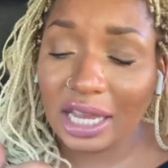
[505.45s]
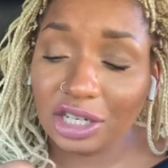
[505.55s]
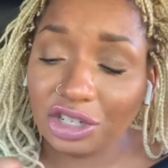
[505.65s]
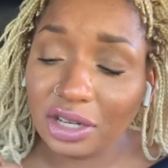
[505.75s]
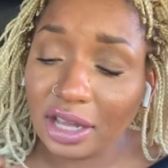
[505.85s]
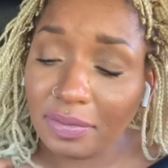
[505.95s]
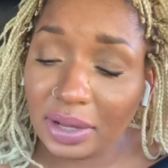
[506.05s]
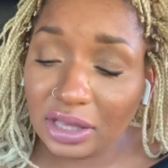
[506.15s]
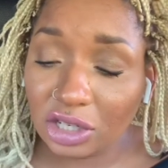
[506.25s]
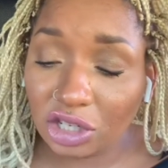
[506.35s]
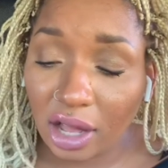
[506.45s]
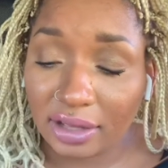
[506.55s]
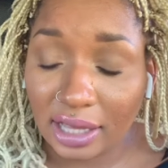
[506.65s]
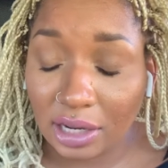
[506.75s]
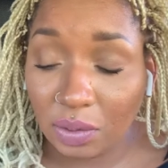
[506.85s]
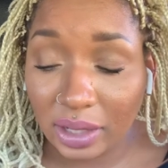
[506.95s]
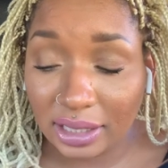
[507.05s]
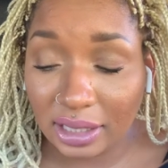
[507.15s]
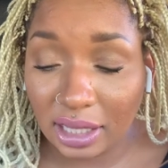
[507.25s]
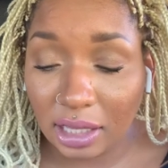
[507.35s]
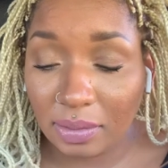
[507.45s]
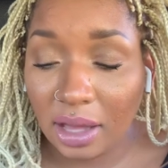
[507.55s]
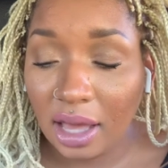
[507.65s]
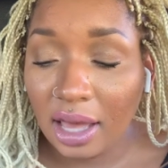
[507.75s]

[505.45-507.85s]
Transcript: It shouldn't have been the shock that it was to him.